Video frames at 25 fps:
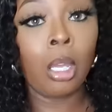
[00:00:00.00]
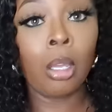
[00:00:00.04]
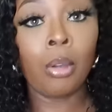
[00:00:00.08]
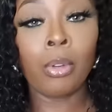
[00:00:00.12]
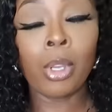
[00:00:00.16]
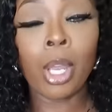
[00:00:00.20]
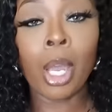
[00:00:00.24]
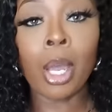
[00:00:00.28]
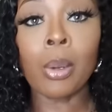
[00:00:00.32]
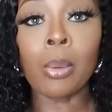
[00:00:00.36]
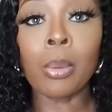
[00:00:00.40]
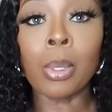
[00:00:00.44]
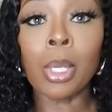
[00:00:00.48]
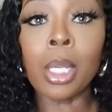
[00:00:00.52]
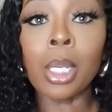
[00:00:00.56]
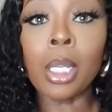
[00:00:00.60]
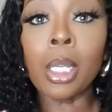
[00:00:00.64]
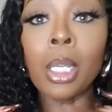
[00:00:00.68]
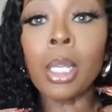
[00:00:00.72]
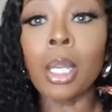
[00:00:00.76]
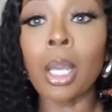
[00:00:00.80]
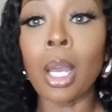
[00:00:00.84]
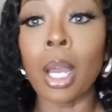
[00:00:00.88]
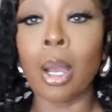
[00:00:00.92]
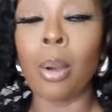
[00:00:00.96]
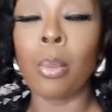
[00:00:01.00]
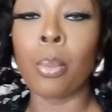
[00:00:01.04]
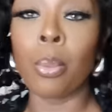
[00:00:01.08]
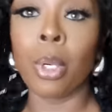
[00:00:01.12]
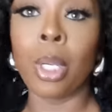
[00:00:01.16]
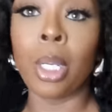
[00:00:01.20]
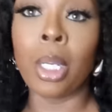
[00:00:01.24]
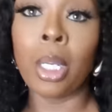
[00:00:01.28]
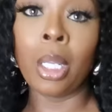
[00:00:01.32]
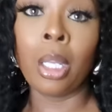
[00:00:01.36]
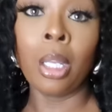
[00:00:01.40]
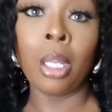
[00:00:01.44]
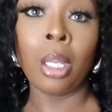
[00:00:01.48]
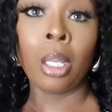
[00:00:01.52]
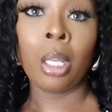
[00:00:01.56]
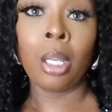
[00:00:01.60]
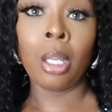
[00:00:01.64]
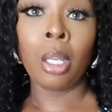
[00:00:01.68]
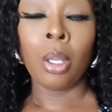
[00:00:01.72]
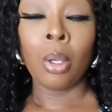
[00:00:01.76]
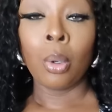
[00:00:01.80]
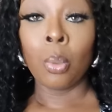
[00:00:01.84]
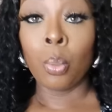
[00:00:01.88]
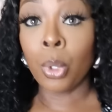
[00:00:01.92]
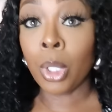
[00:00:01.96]
Y'all ready? I'm ready.
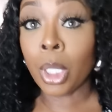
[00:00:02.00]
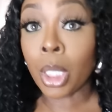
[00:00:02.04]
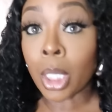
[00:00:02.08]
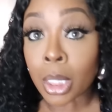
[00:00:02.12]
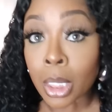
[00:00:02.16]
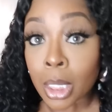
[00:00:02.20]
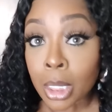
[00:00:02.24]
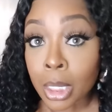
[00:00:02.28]
We hit